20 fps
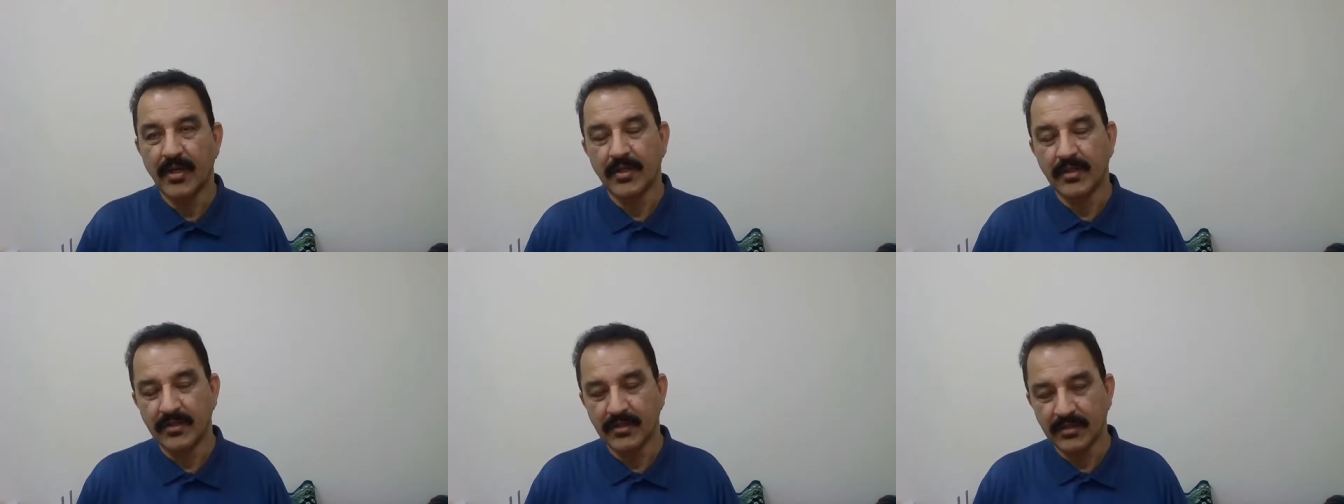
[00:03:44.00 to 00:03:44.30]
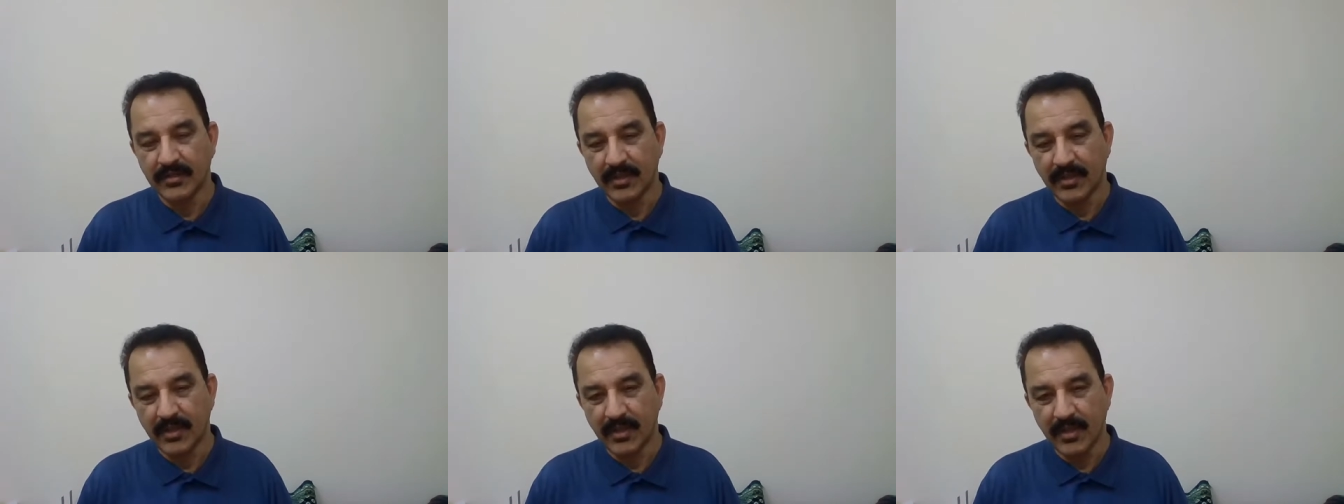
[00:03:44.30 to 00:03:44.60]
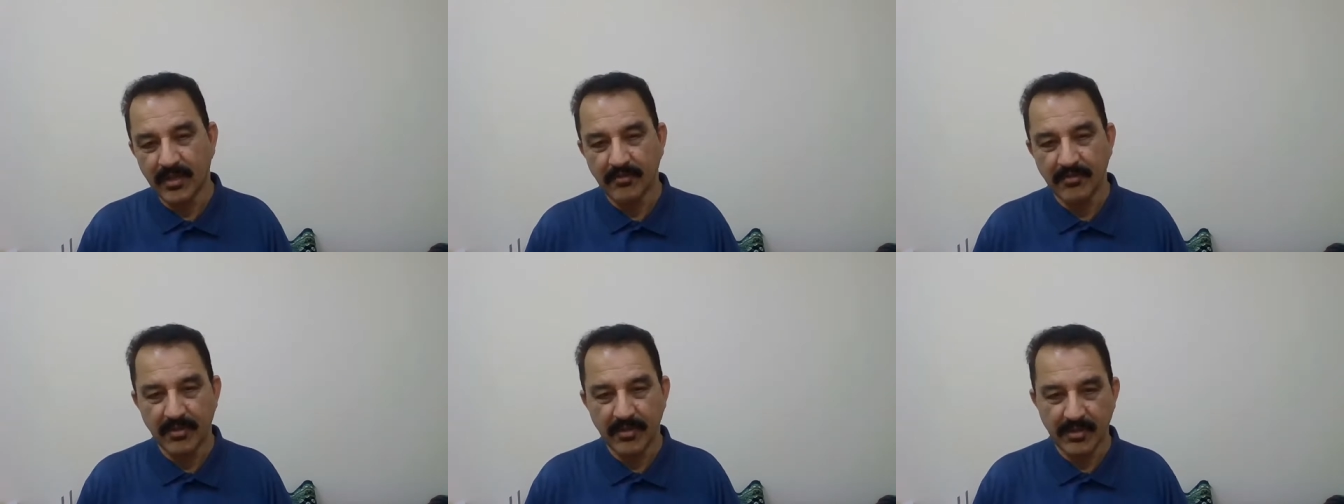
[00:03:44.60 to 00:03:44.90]
and
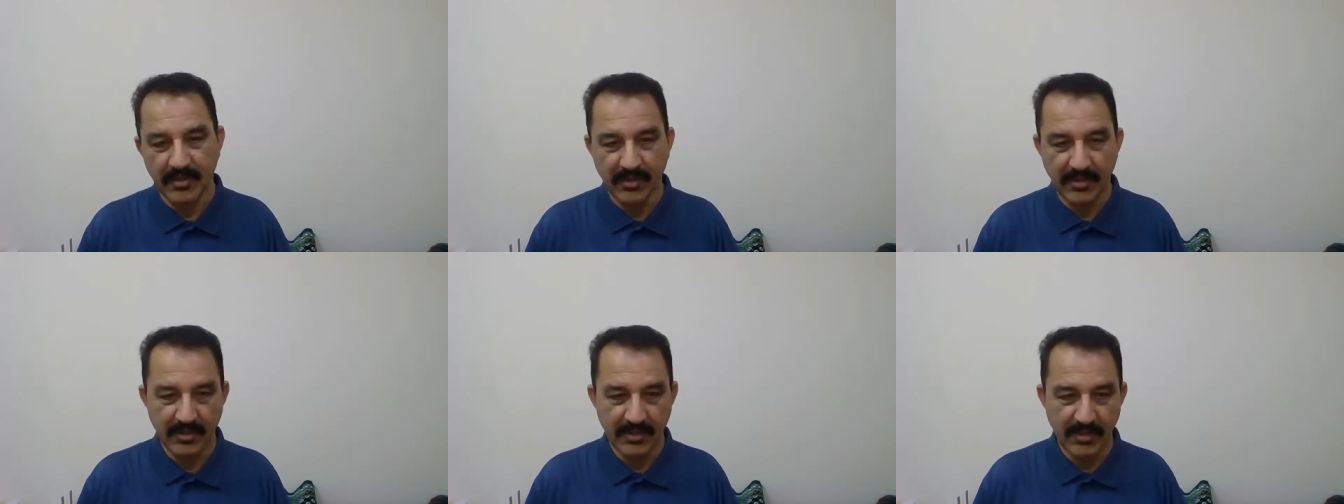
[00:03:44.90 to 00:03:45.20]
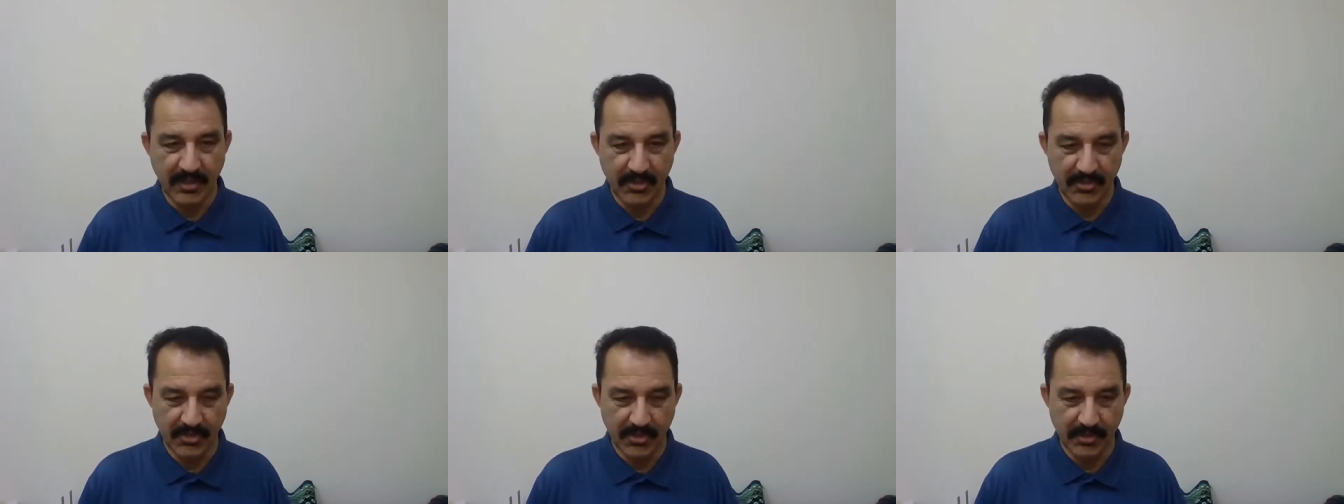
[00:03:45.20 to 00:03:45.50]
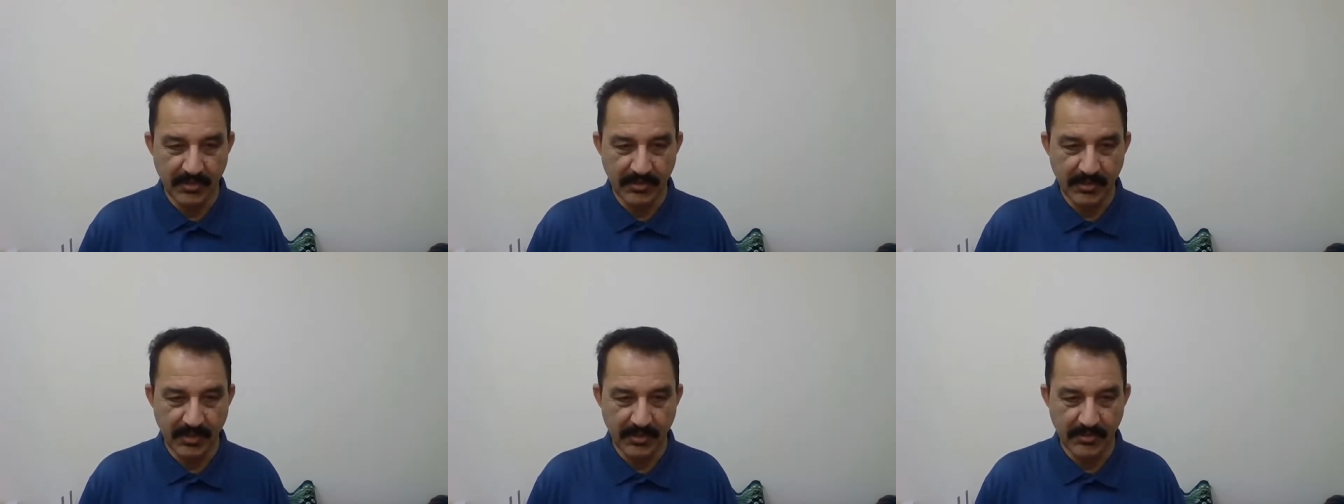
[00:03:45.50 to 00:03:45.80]
the even
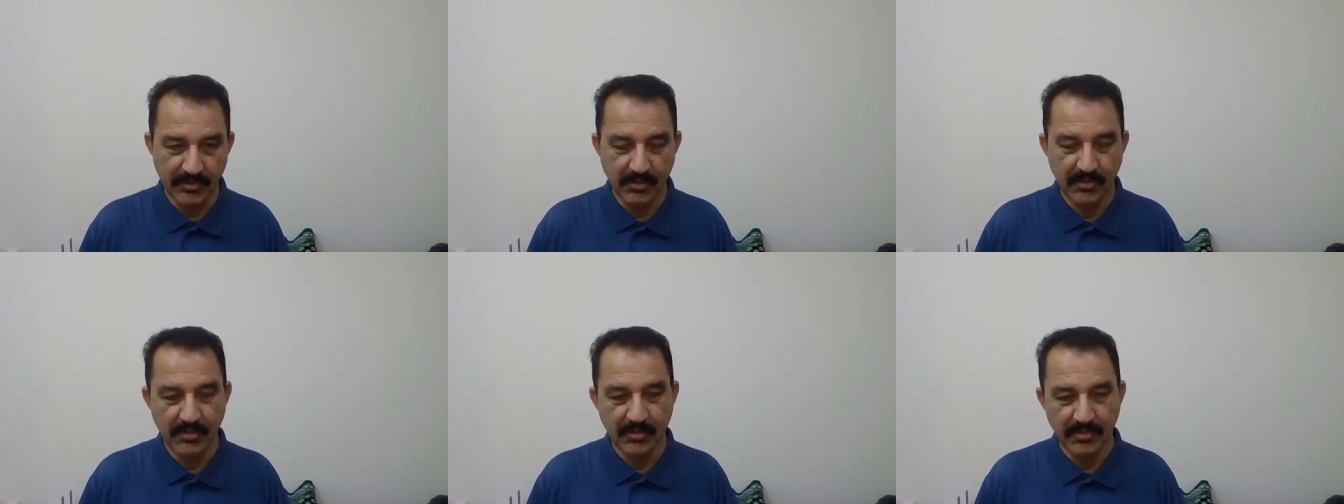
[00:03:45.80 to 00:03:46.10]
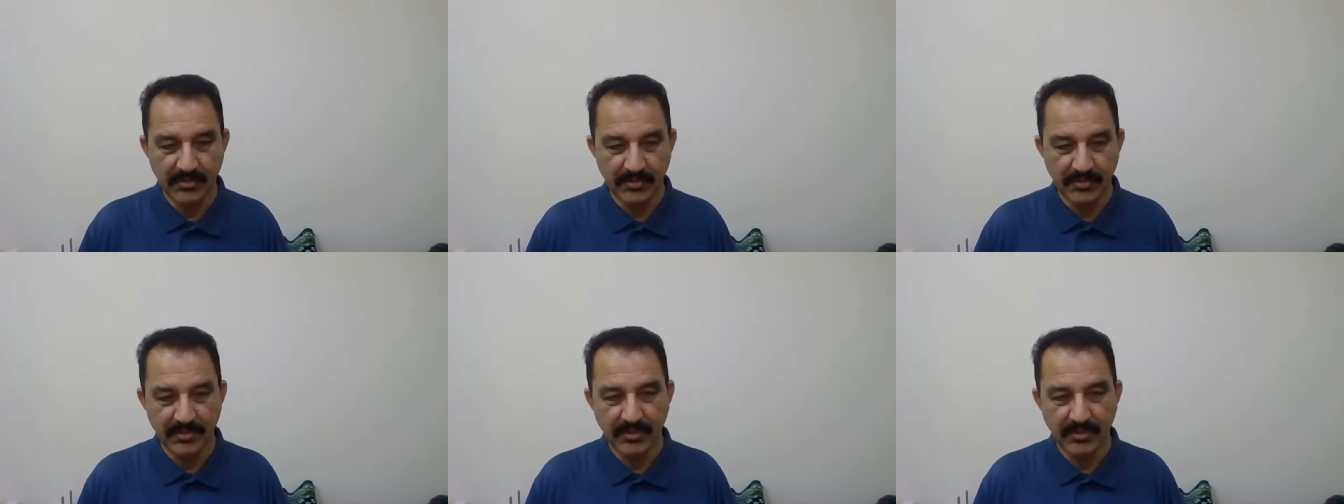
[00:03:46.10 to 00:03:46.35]
glaciers also.